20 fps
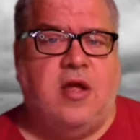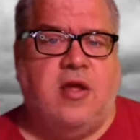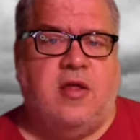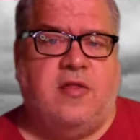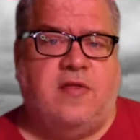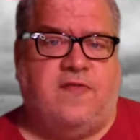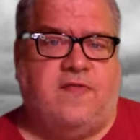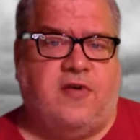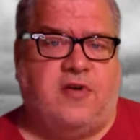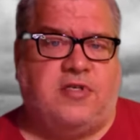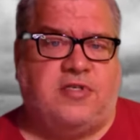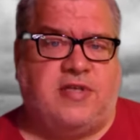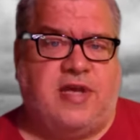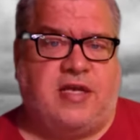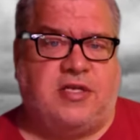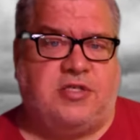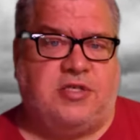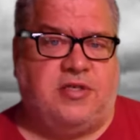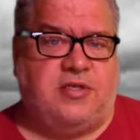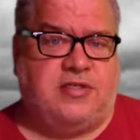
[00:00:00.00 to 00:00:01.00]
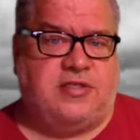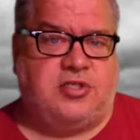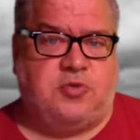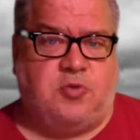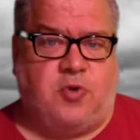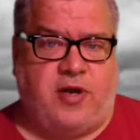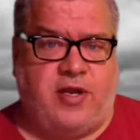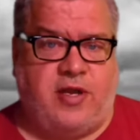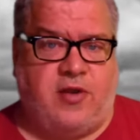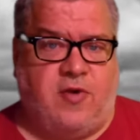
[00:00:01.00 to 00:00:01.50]
The first section is
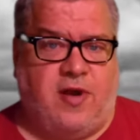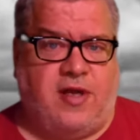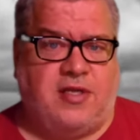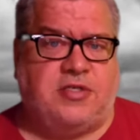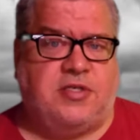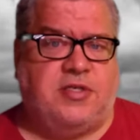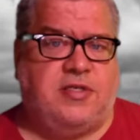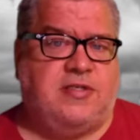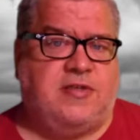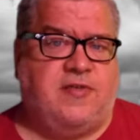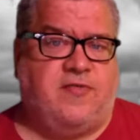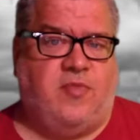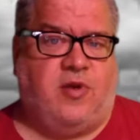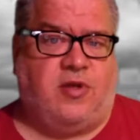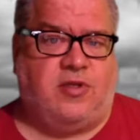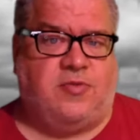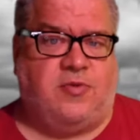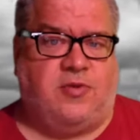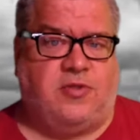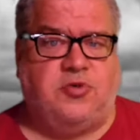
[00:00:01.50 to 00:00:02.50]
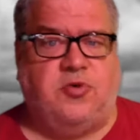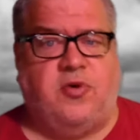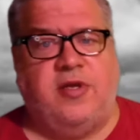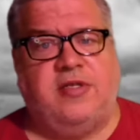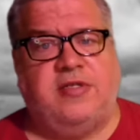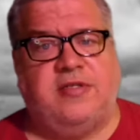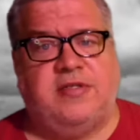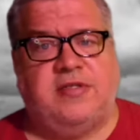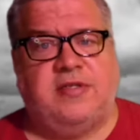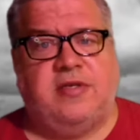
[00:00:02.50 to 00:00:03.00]
20 questions of multiple
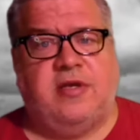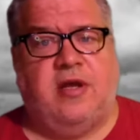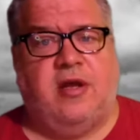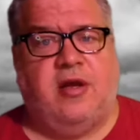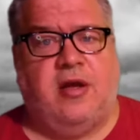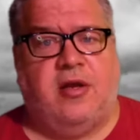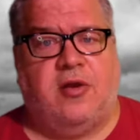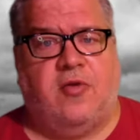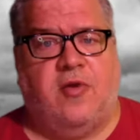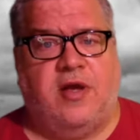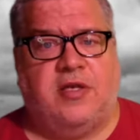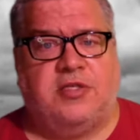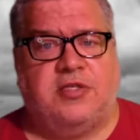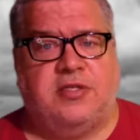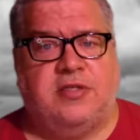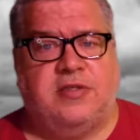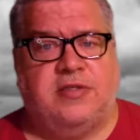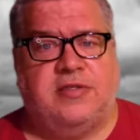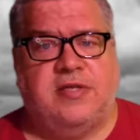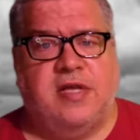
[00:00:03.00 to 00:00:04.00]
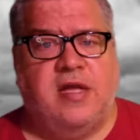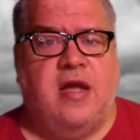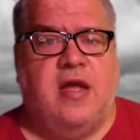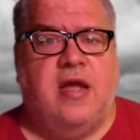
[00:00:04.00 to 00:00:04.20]
choice questions.